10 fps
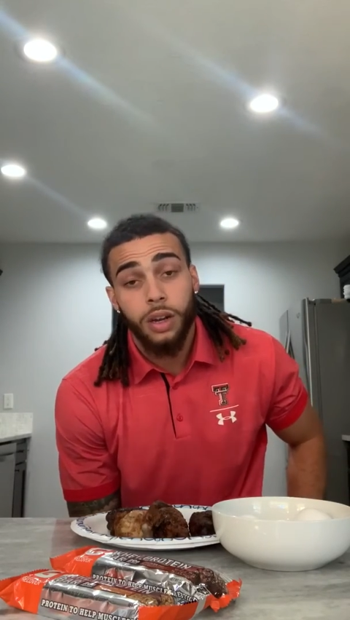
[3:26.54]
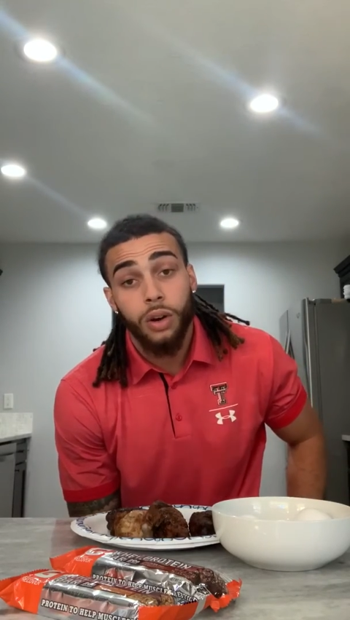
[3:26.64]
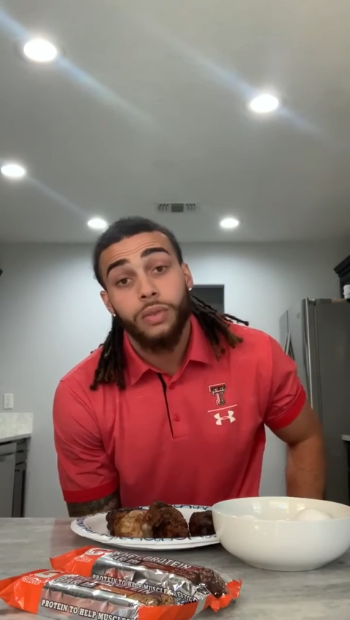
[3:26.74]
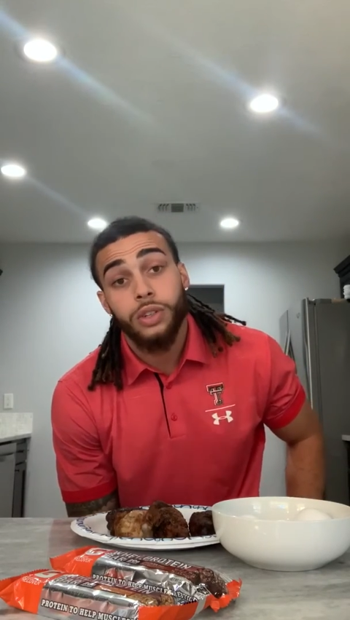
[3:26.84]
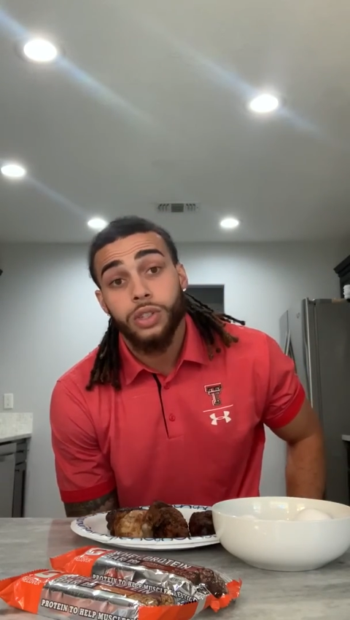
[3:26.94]

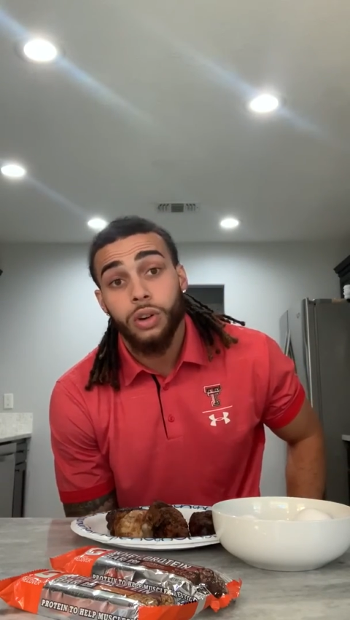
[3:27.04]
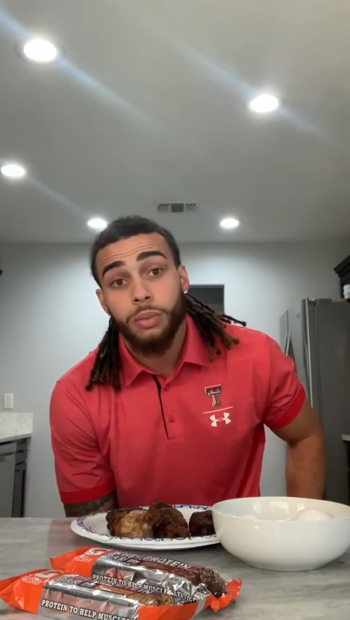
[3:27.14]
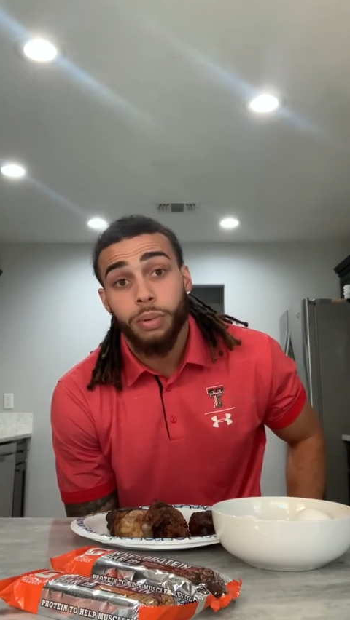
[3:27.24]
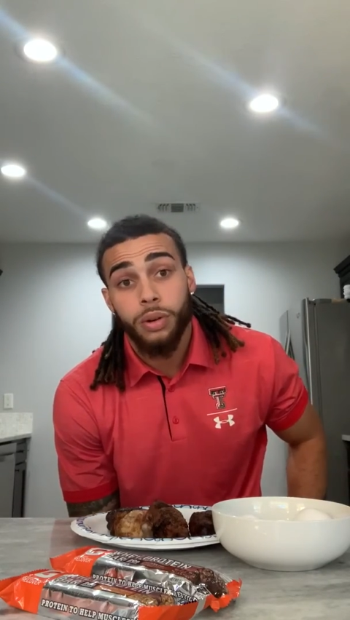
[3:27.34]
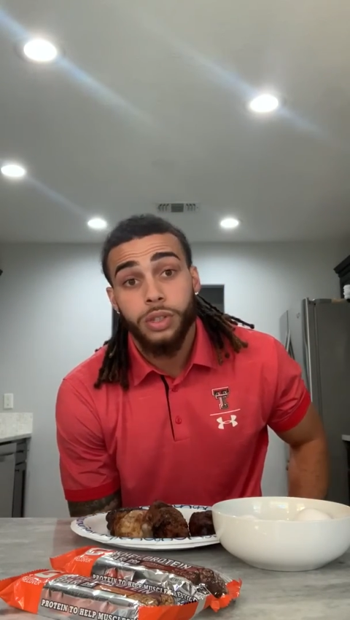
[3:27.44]
over soy
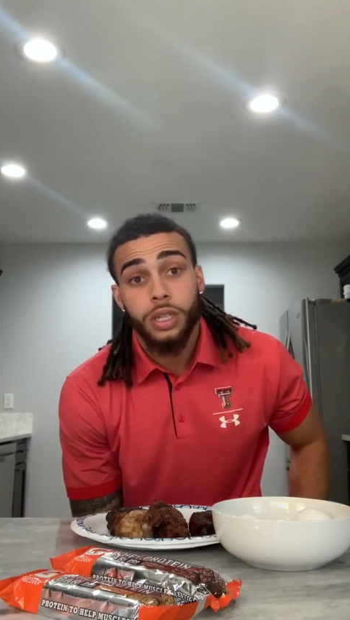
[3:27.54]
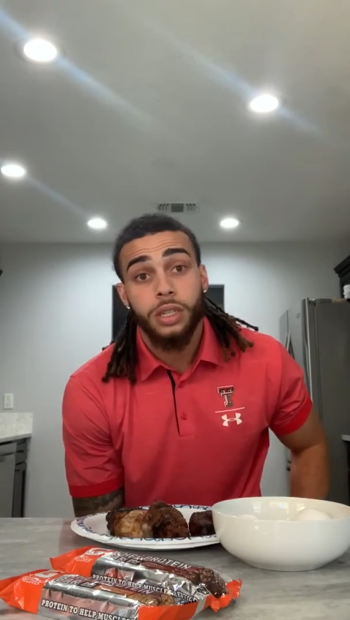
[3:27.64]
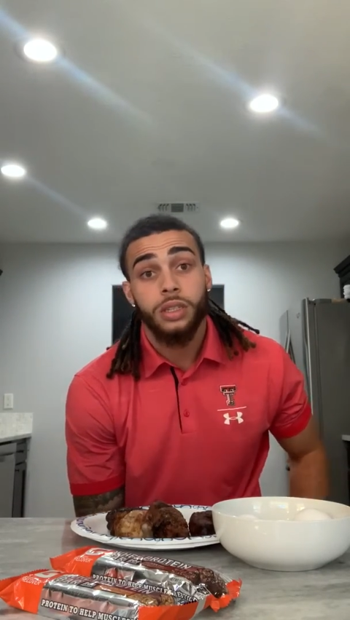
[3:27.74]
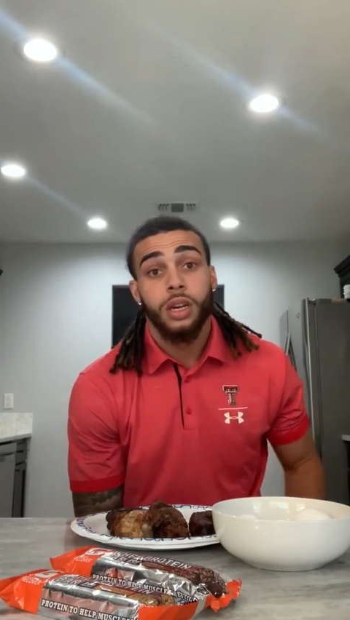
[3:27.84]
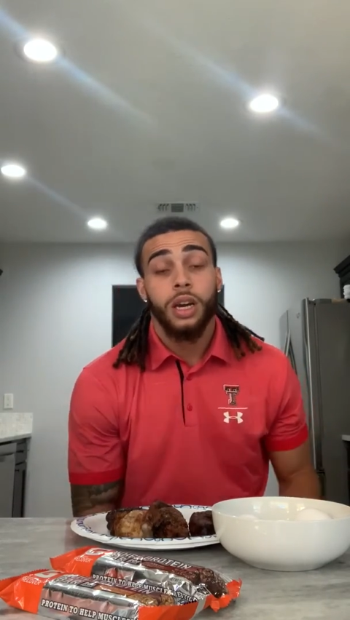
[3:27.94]

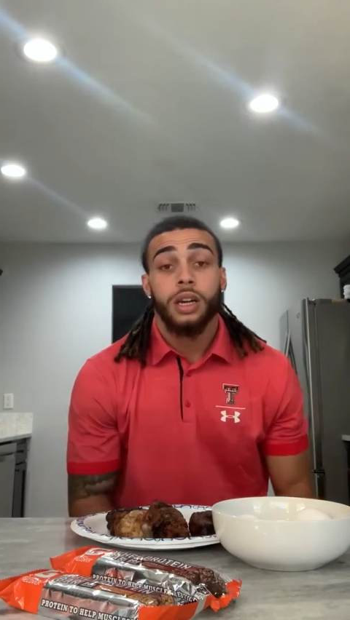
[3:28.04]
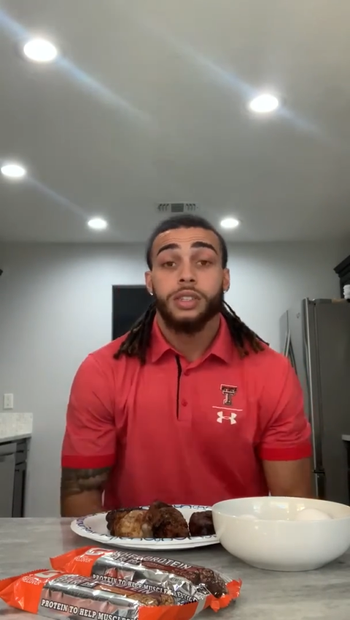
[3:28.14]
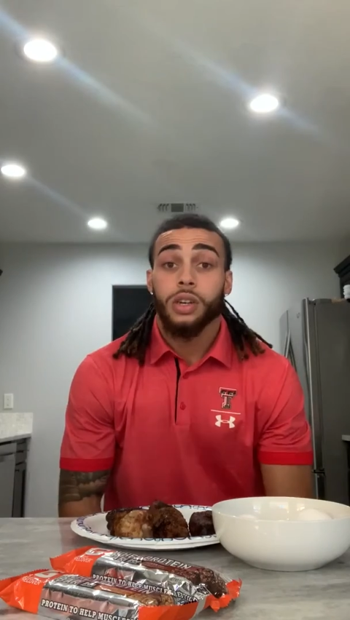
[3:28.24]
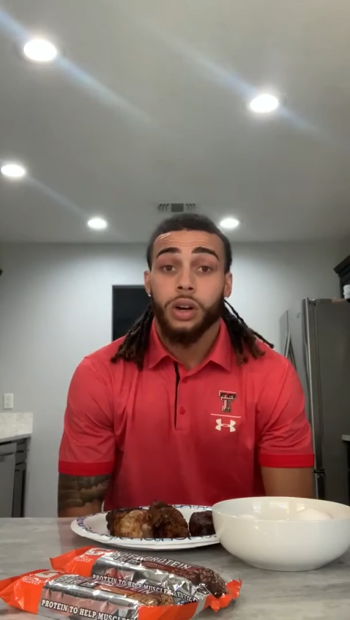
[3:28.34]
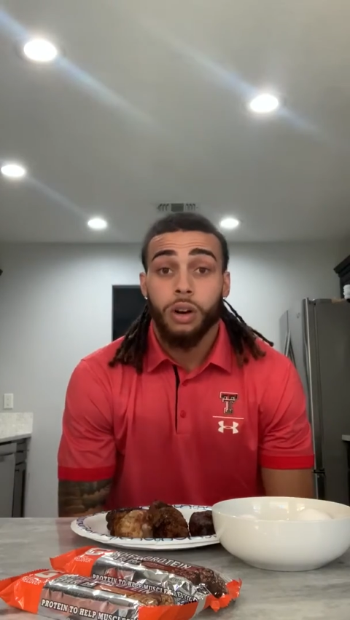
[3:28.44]
proteins
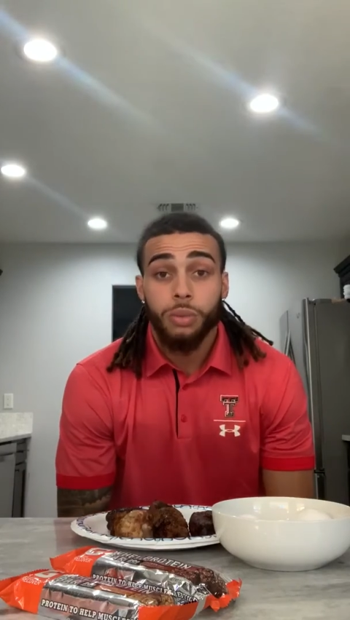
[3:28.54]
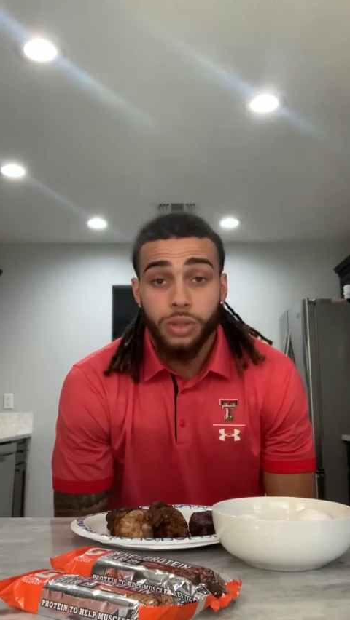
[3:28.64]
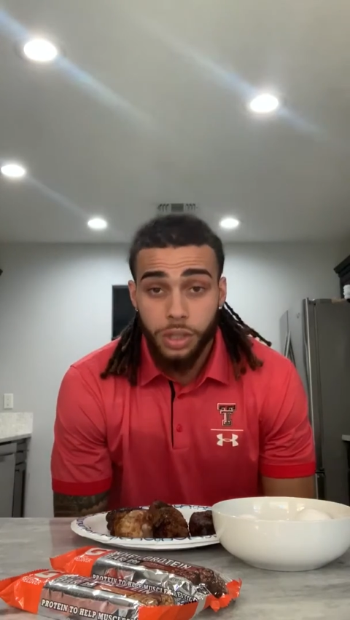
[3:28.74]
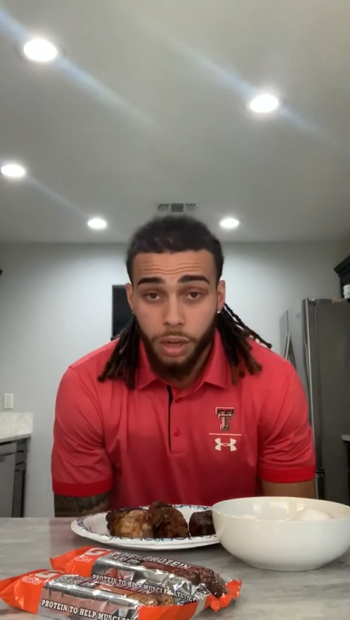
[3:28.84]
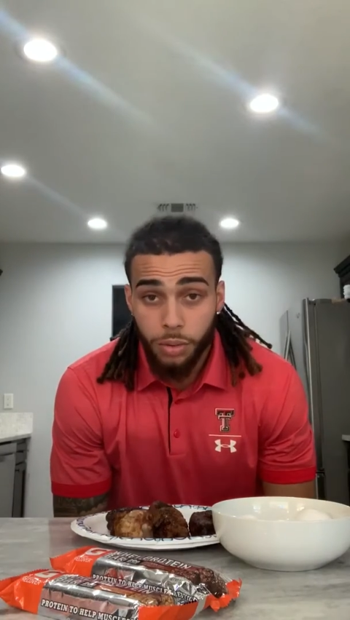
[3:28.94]
saw
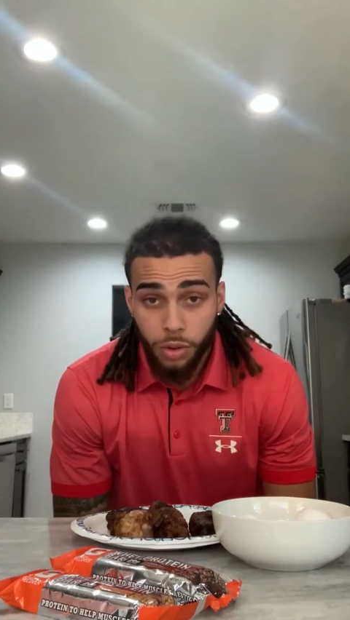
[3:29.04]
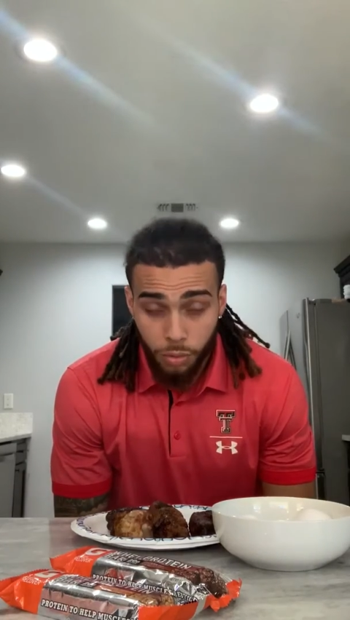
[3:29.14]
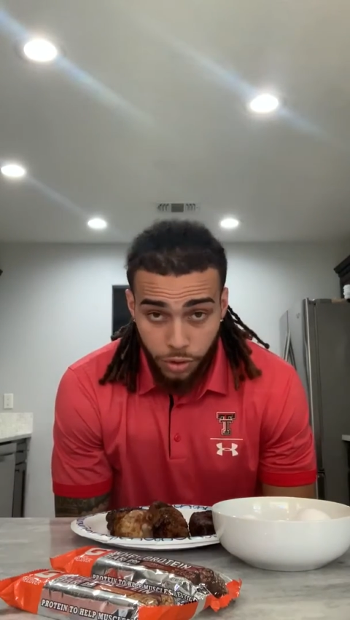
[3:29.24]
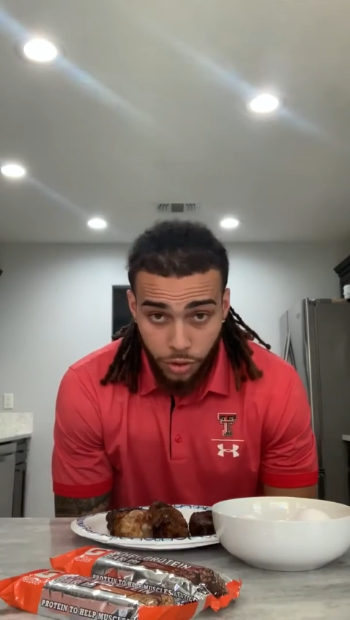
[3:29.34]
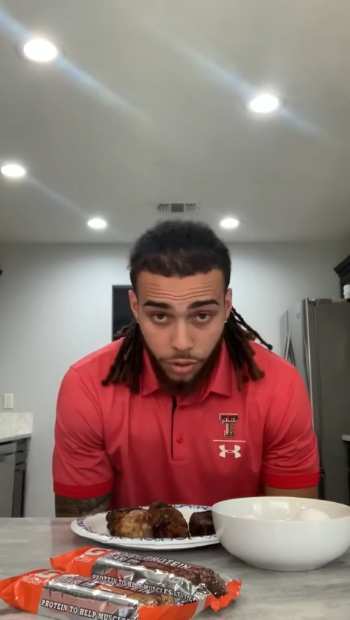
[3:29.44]
almost double the
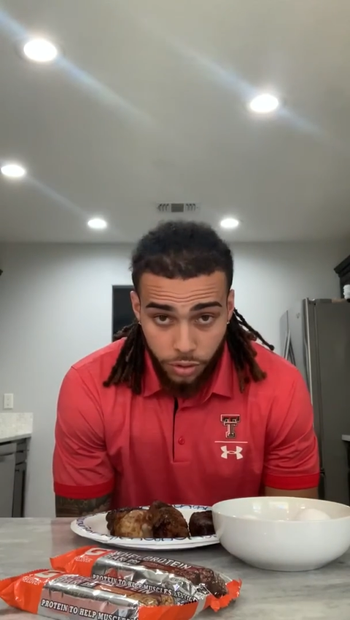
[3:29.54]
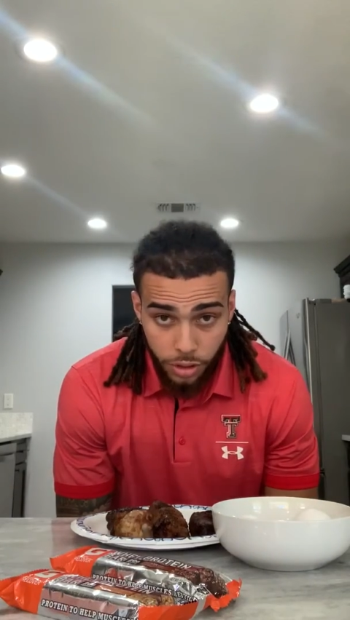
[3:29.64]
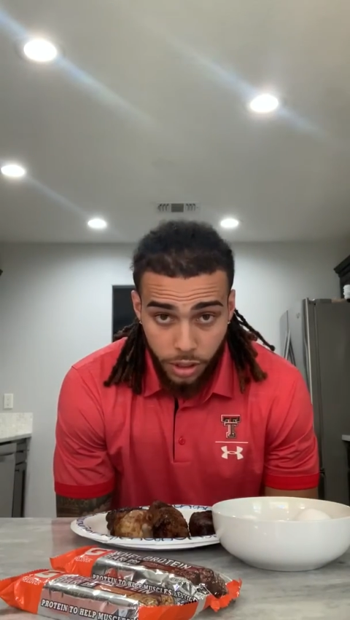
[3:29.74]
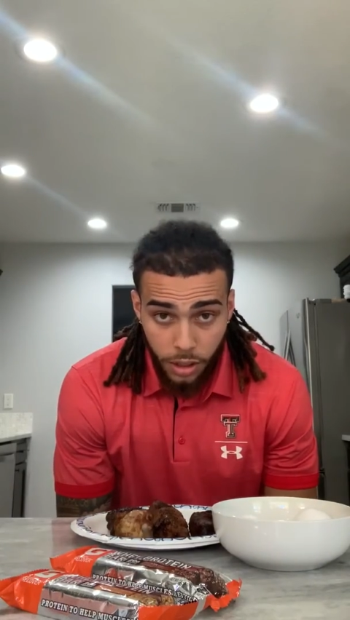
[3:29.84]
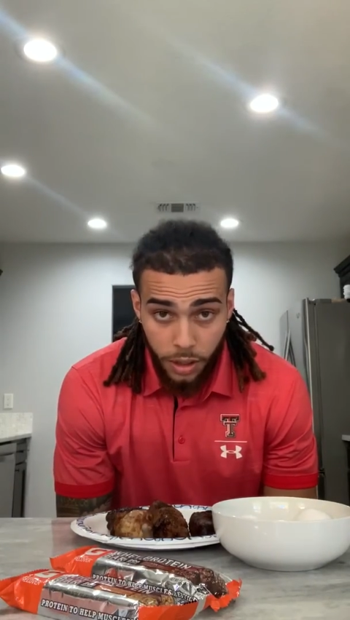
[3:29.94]
results